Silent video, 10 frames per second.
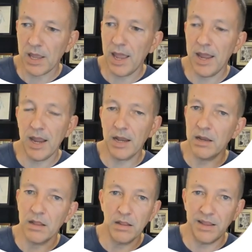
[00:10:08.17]

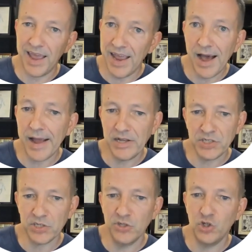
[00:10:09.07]
And AI
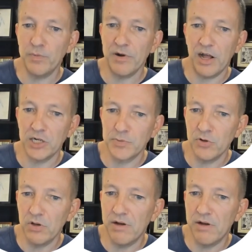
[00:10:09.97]
is super knowledgeable